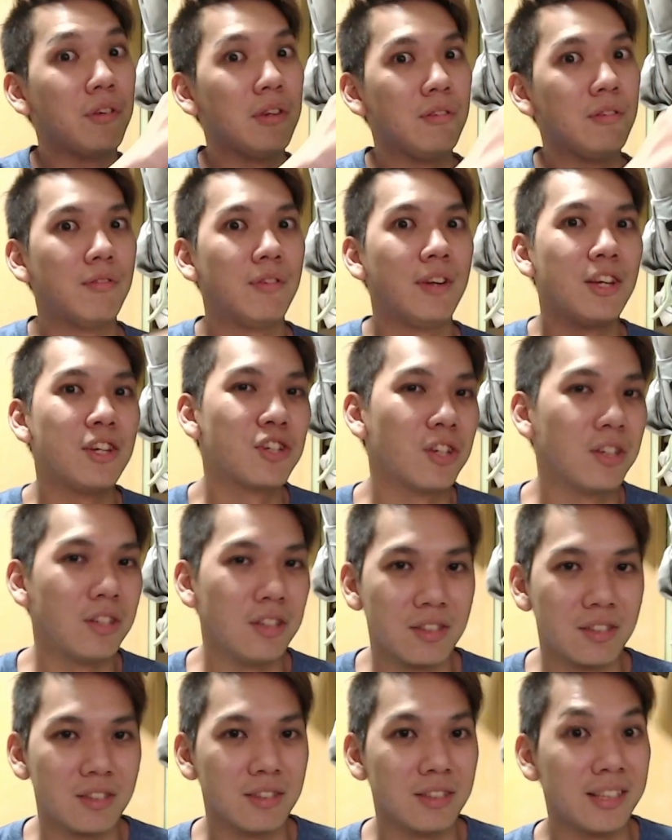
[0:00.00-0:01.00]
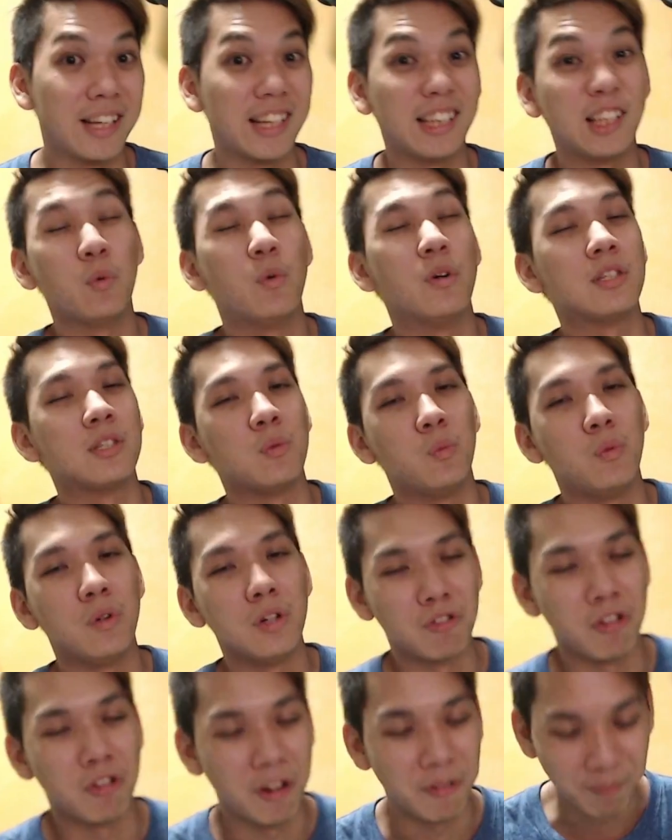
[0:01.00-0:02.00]
inflation is getting worse and
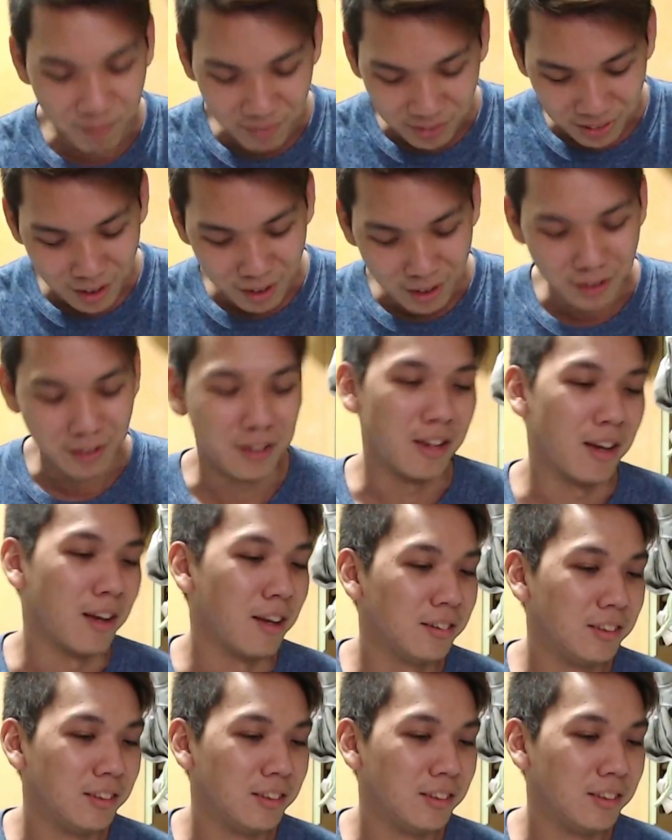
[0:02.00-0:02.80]
worse, right? Yeah.